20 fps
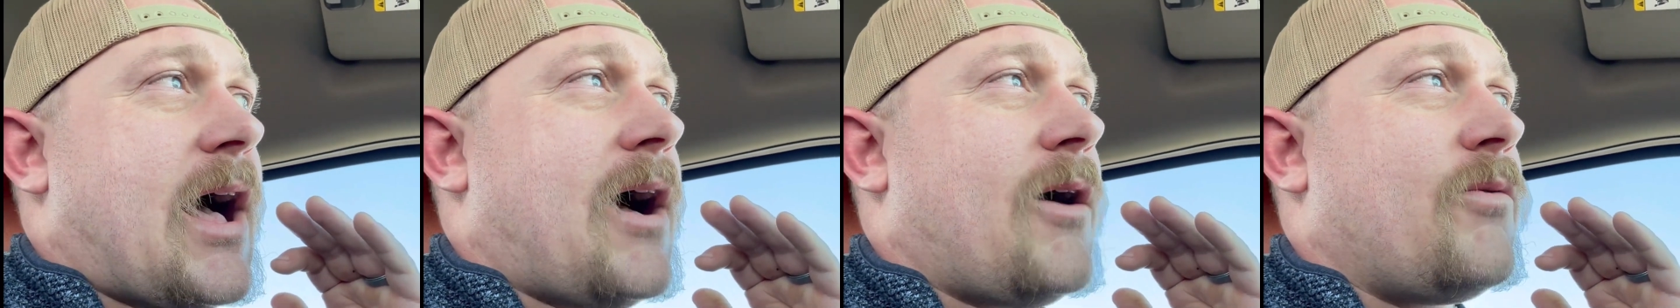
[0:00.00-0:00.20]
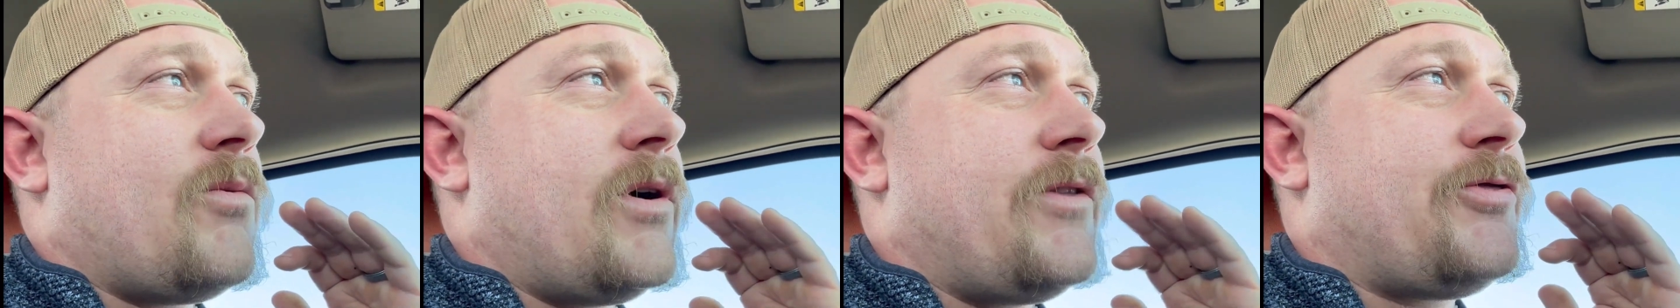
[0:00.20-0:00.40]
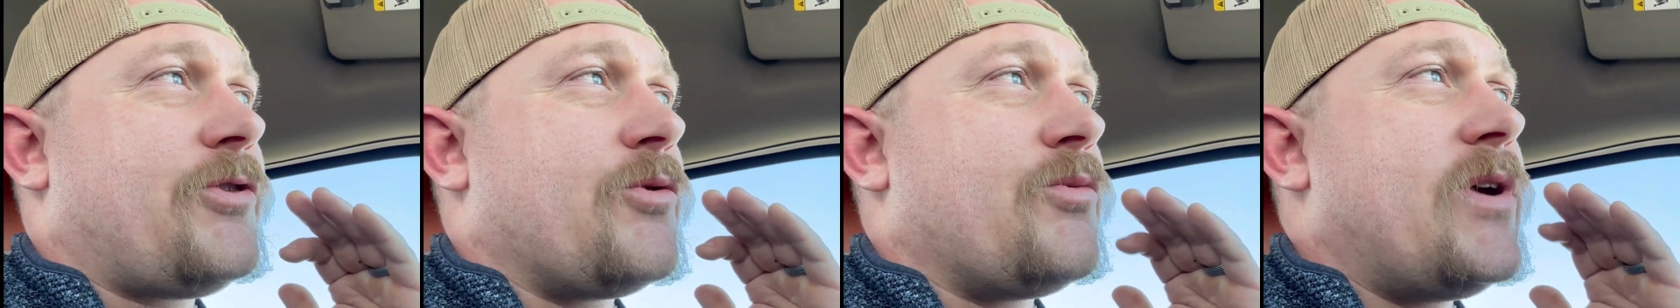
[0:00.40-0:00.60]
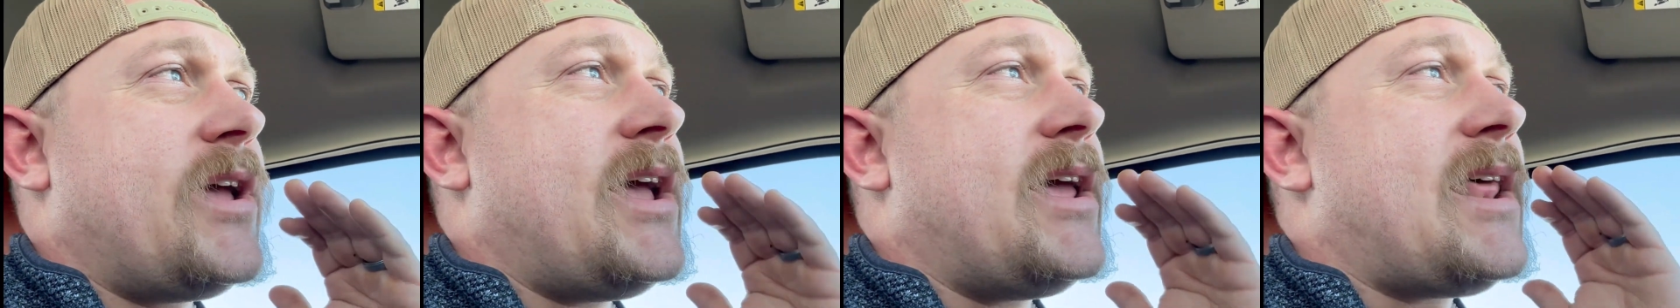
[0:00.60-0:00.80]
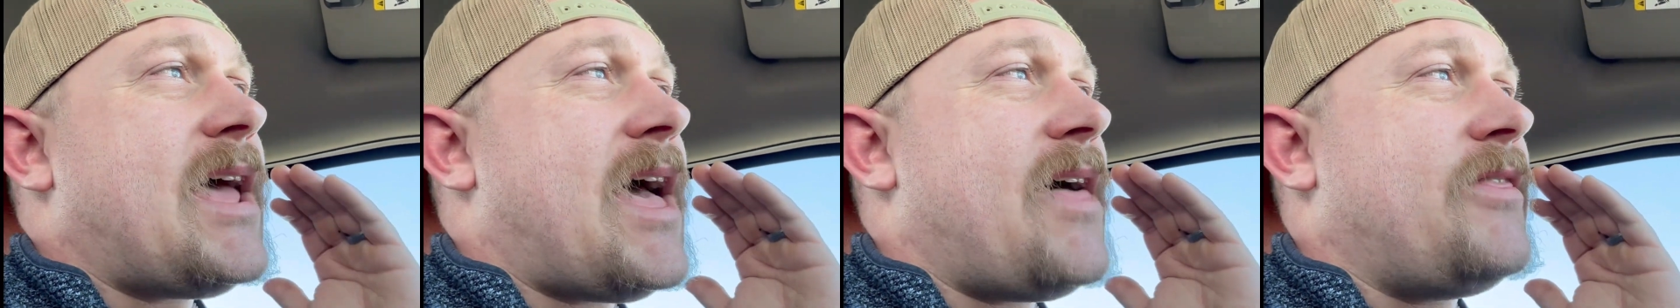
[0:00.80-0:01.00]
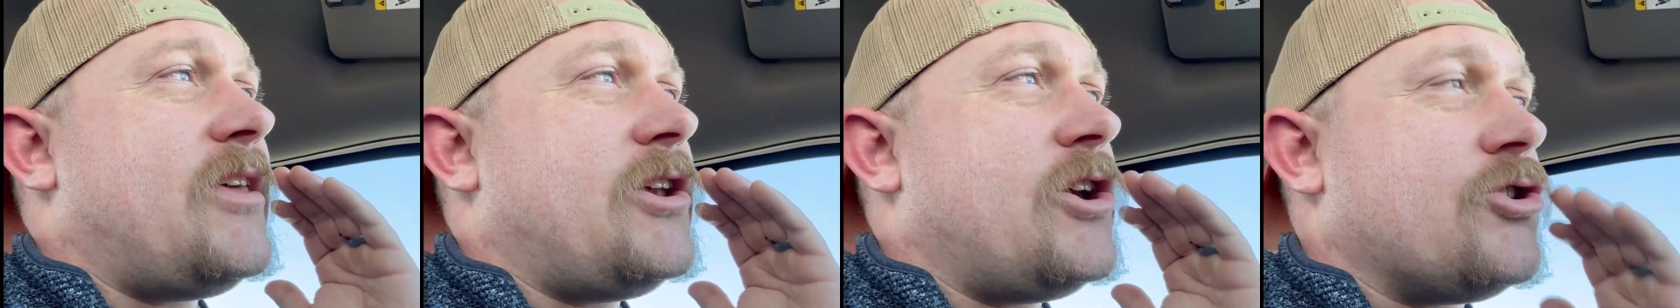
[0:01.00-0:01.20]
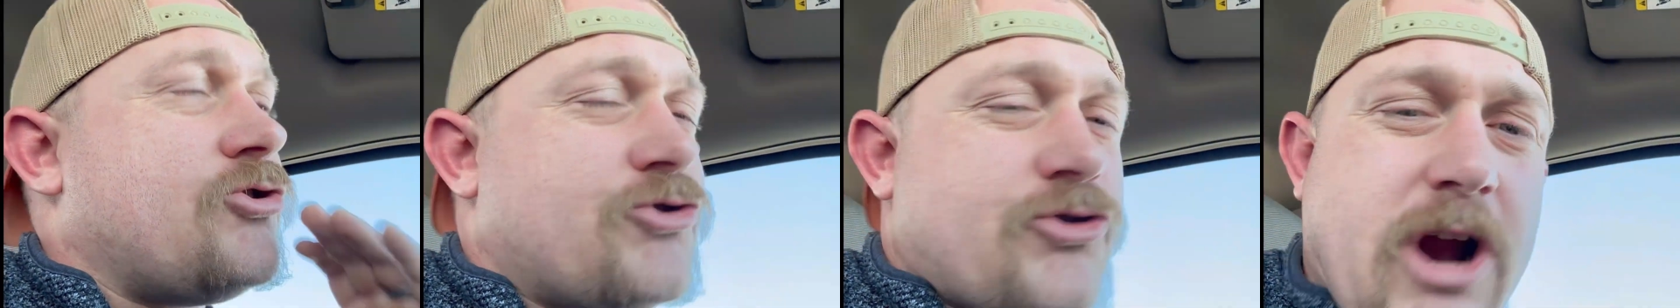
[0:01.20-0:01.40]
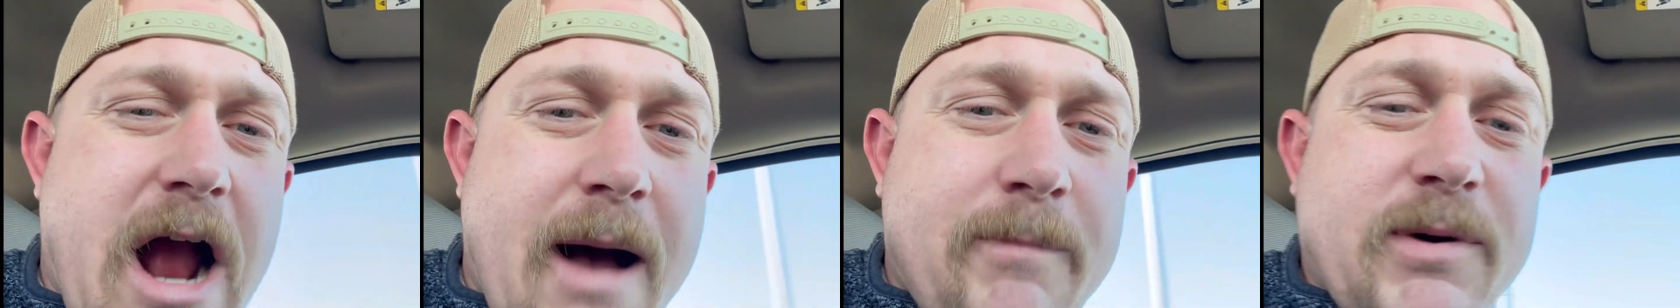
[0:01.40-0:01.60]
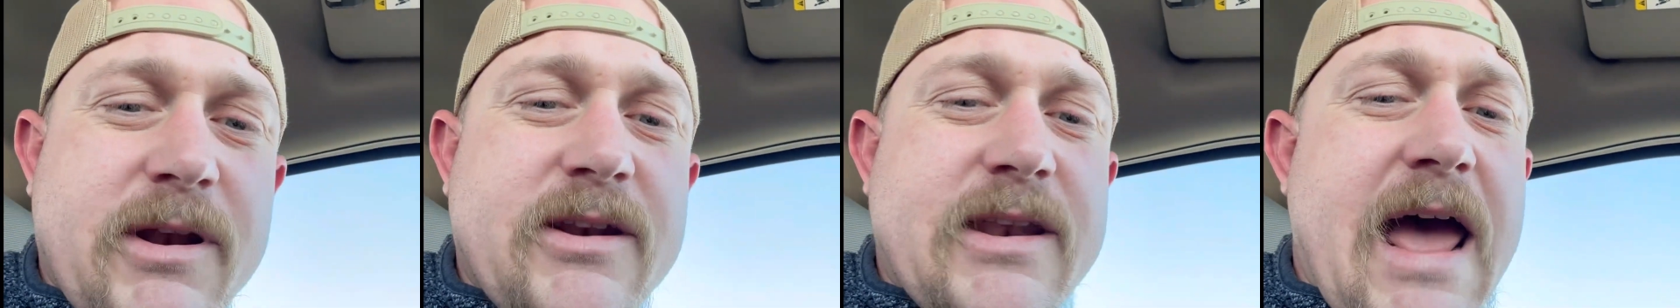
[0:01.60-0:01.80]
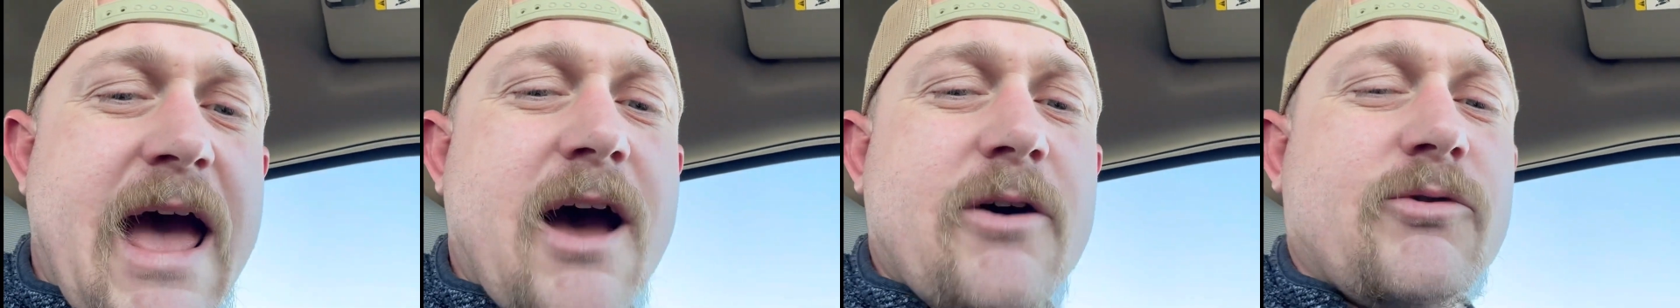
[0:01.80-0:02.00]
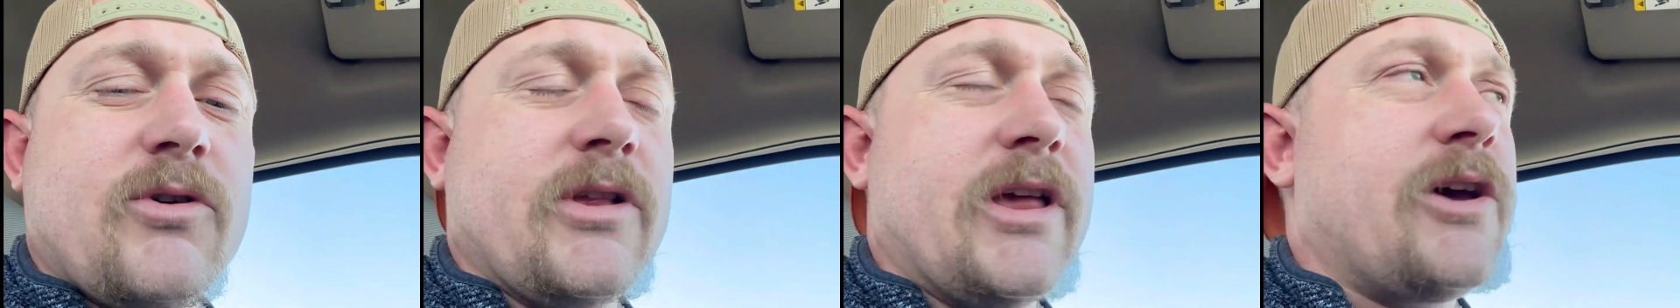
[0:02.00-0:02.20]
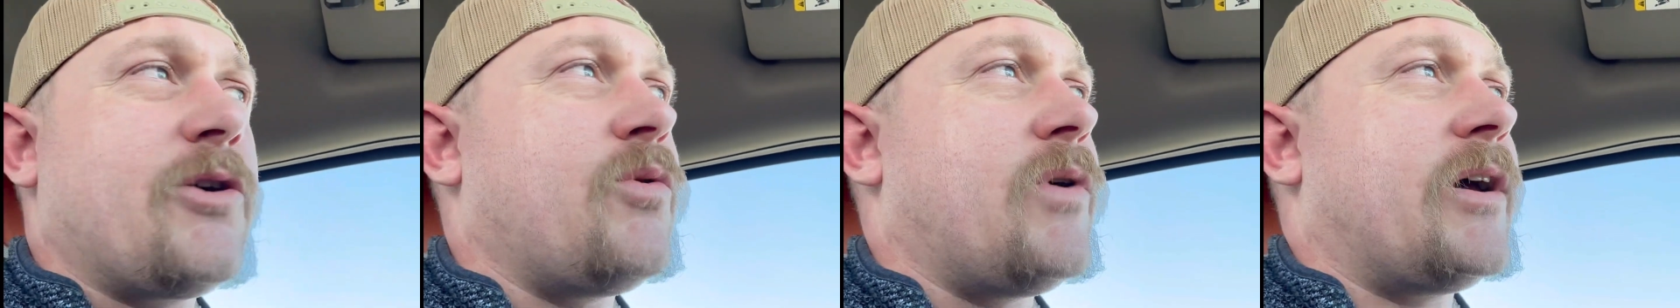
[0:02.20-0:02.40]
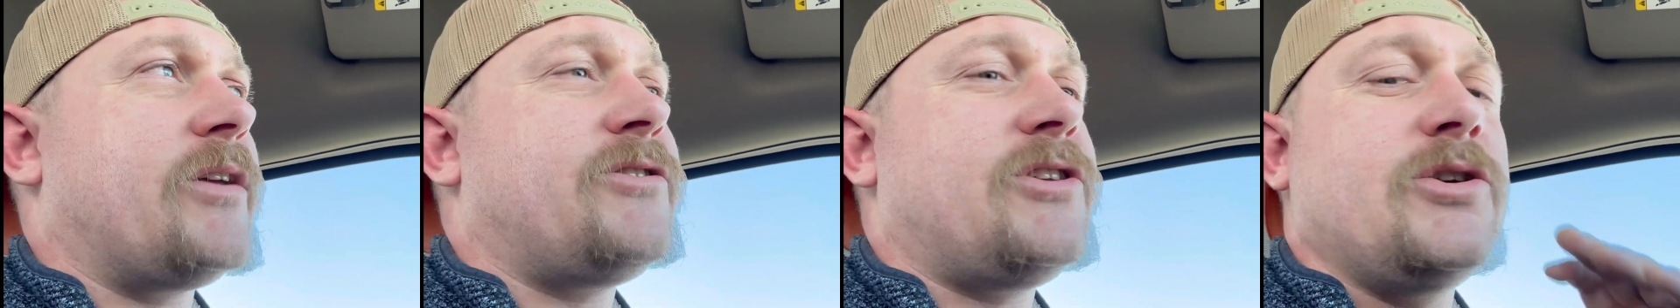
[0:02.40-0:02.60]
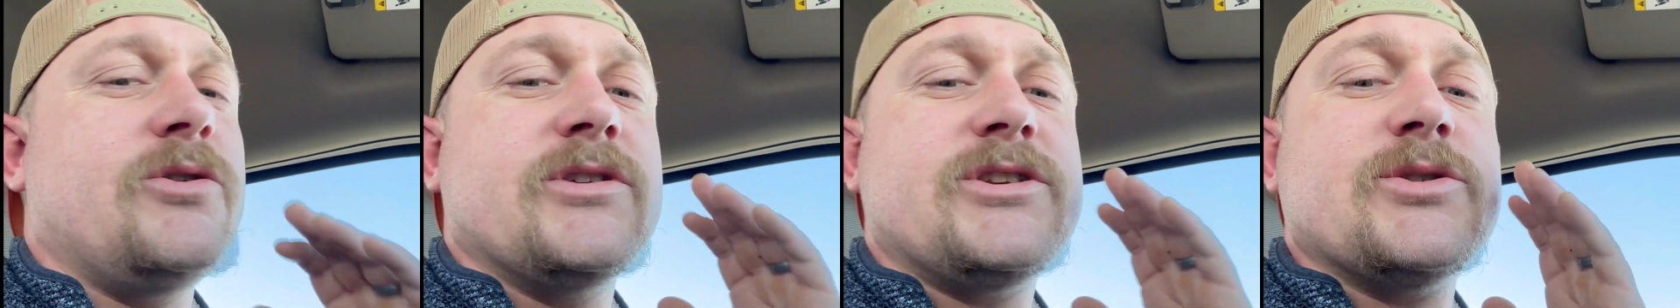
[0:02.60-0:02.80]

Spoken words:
with the reed, and then you're dropping down really quick too.